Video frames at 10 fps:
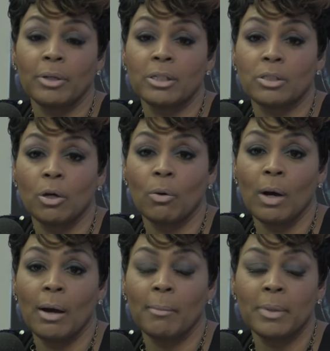And so
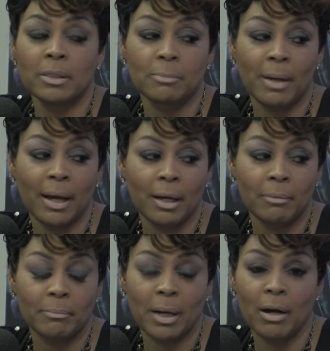it's my
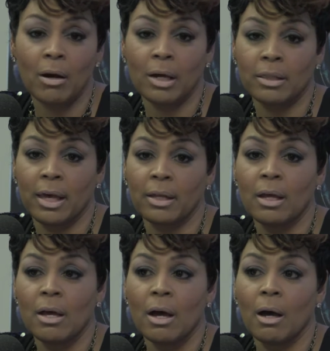heart that
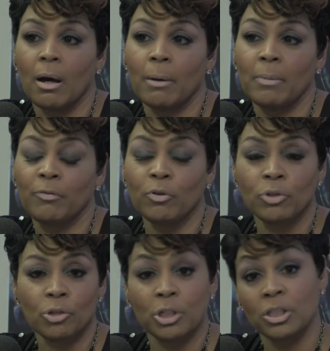if you
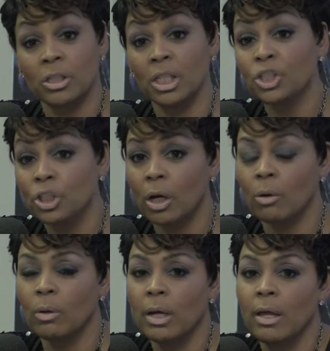tune into this
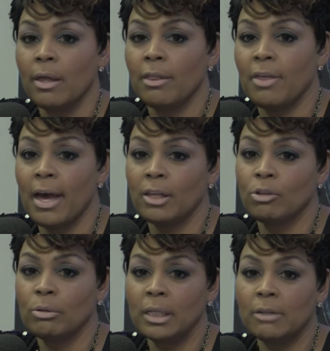show, that
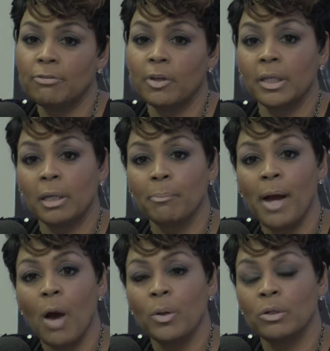you leave feeling empowered.